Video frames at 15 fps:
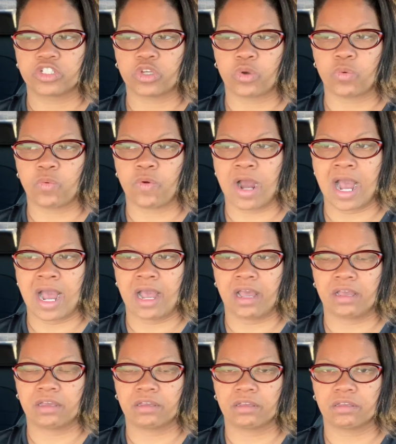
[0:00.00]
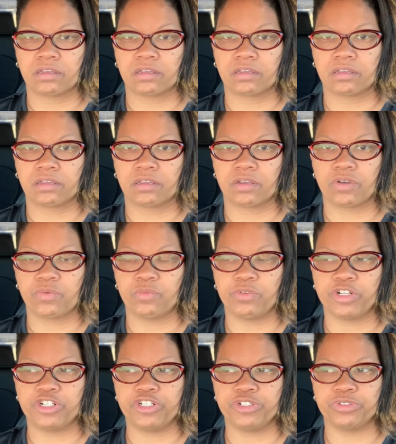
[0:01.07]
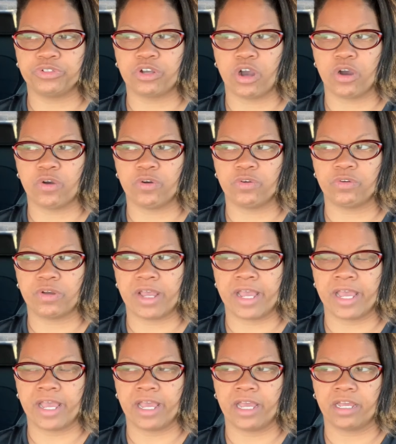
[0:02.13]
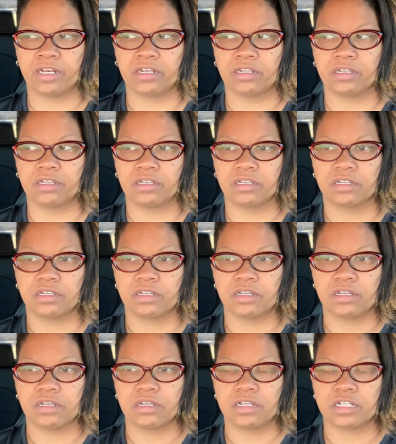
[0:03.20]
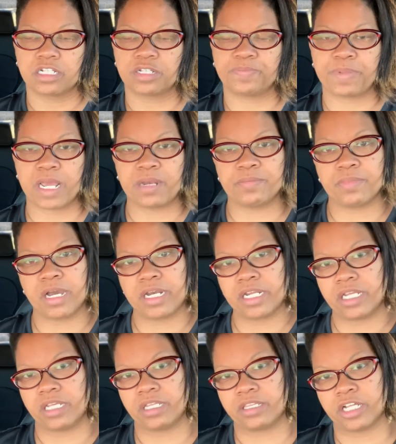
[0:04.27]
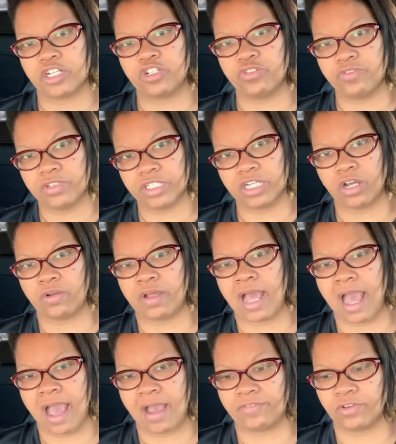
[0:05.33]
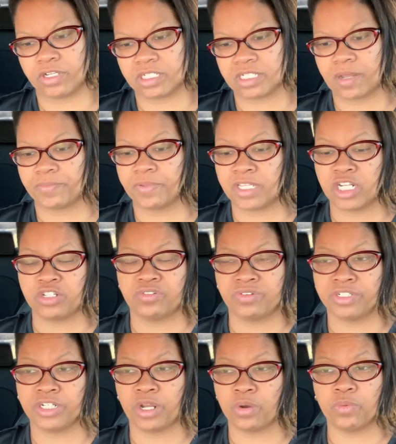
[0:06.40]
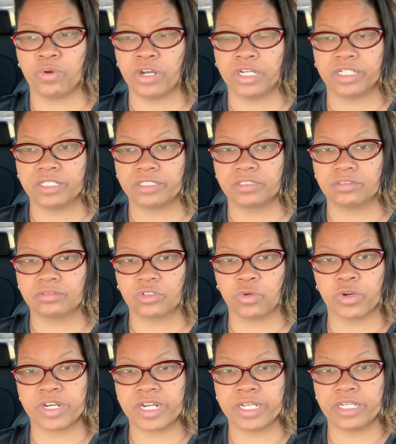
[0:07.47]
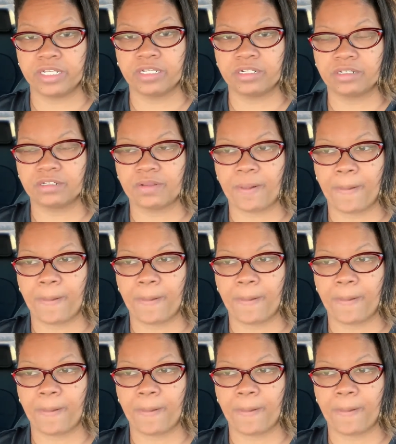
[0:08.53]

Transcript: So why would you go and spend money that you really don't have on something that you really don't want or need?